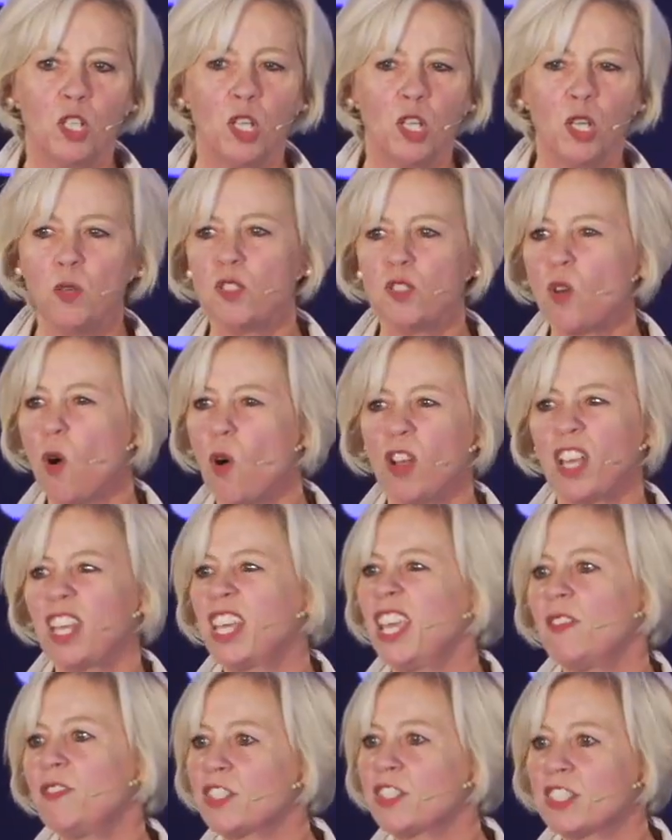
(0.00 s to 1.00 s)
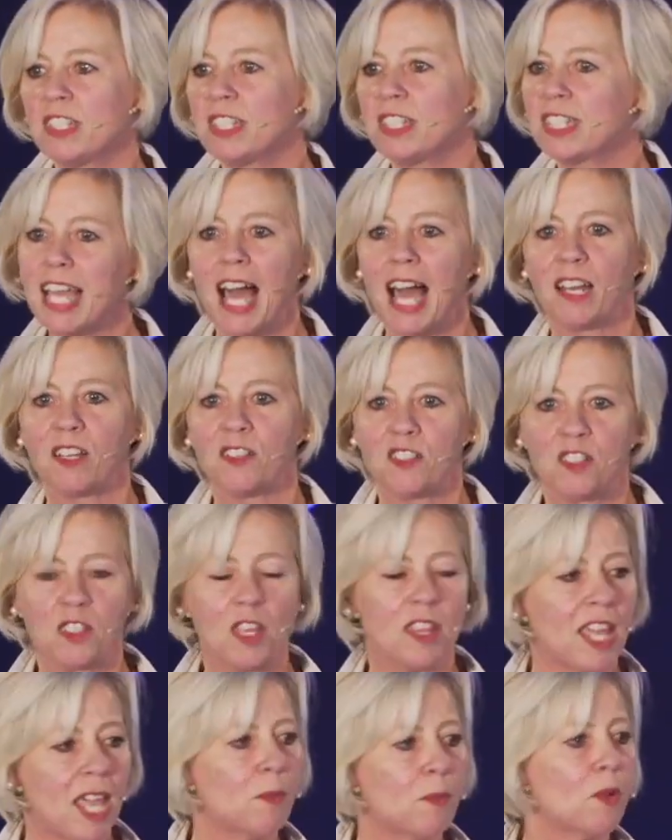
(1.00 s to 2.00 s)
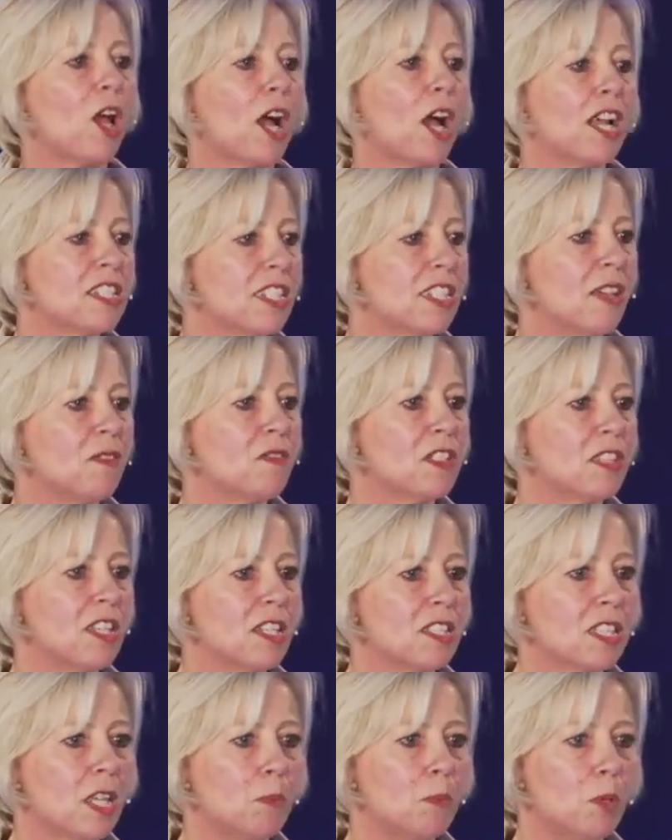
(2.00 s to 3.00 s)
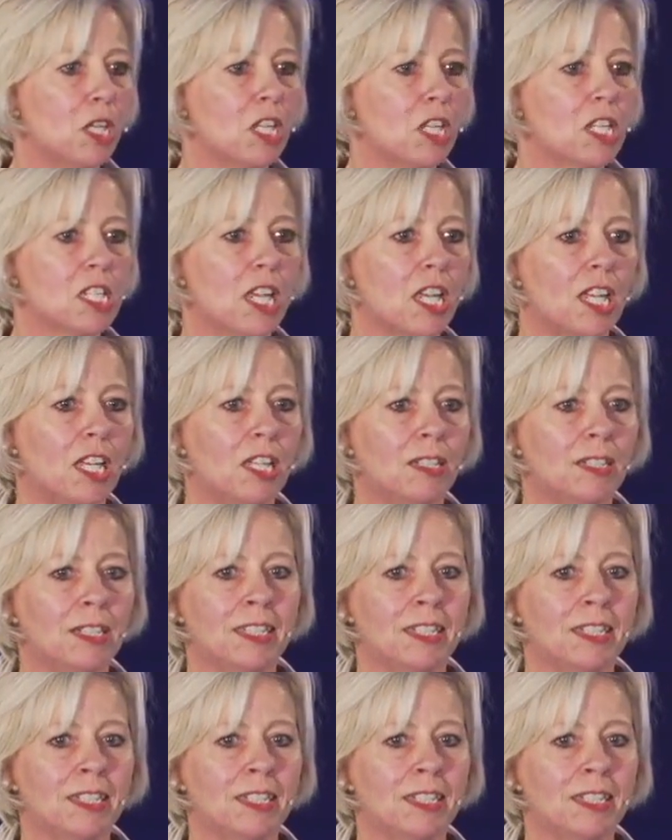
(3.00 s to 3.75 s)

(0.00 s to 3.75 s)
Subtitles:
who's got gifts and talents that they would like to give to this community?